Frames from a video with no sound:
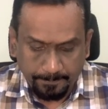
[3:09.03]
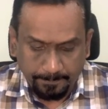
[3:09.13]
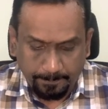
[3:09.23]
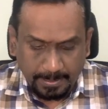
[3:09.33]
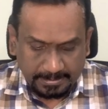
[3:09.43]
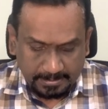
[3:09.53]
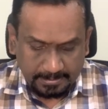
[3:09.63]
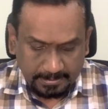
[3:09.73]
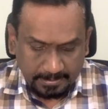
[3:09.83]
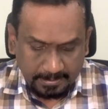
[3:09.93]
But
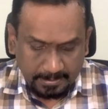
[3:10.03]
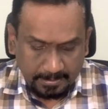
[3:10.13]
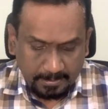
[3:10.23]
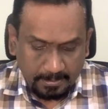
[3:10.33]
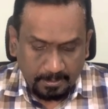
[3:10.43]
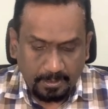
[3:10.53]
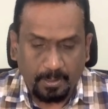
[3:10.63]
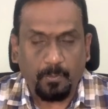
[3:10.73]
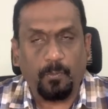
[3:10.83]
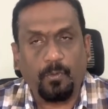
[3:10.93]

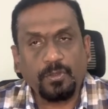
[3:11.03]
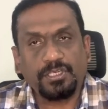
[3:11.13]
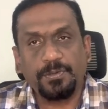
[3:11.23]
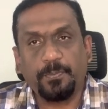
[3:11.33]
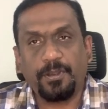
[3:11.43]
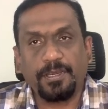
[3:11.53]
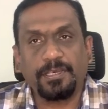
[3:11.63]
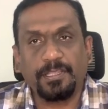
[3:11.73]
most important